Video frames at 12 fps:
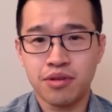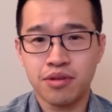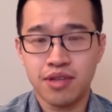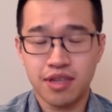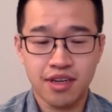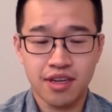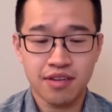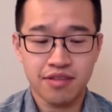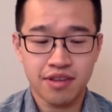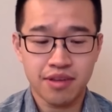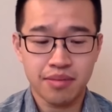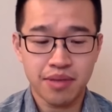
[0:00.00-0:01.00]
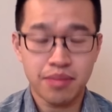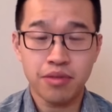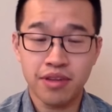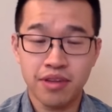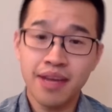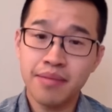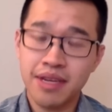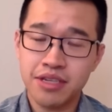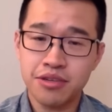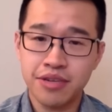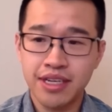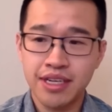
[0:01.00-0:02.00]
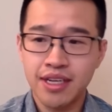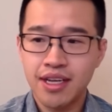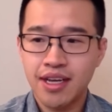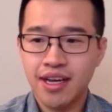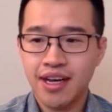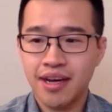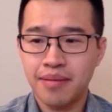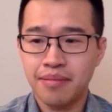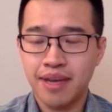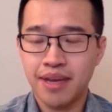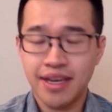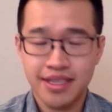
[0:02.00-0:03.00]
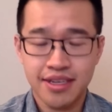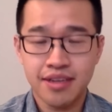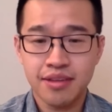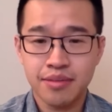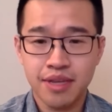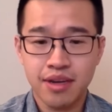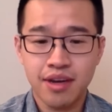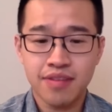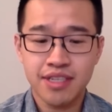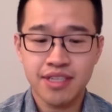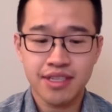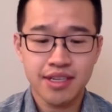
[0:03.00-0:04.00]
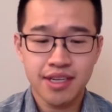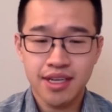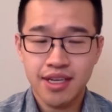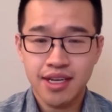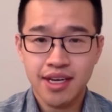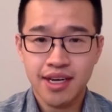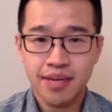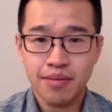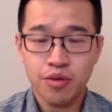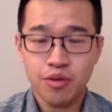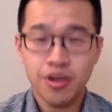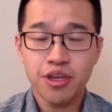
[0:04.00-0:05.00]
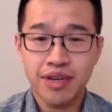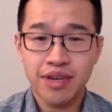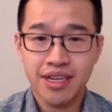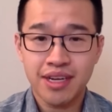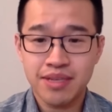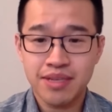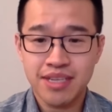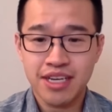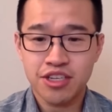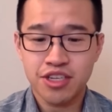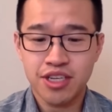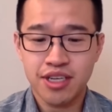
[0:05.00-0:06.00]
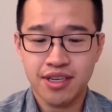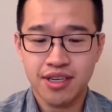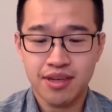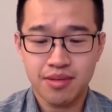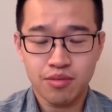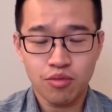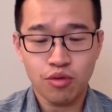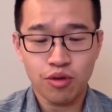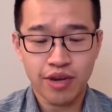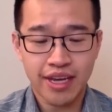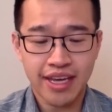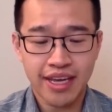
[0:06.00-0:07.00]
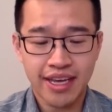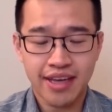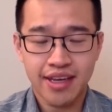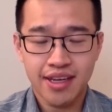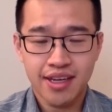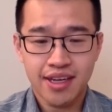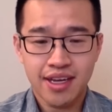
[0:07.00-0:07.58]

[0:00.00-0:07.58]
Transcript: Some pointed to deeper, more dangerous causes decades of underground erosion, old mining tunnels,